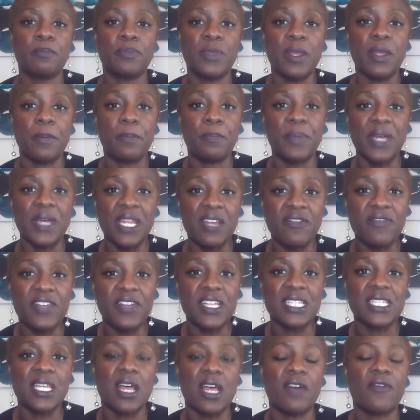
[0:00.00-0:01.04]
the
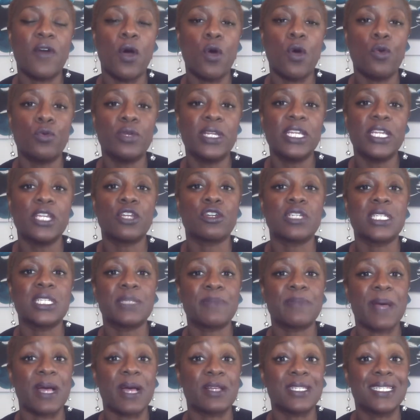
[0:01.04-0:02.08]
benefits of holding your
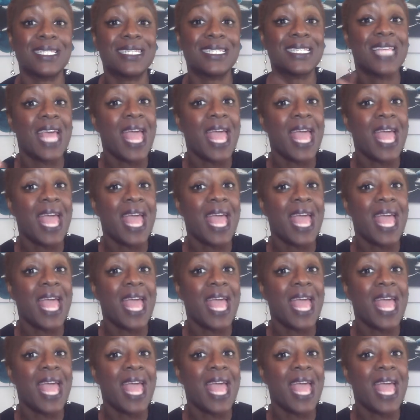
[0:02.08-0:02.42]
spouse's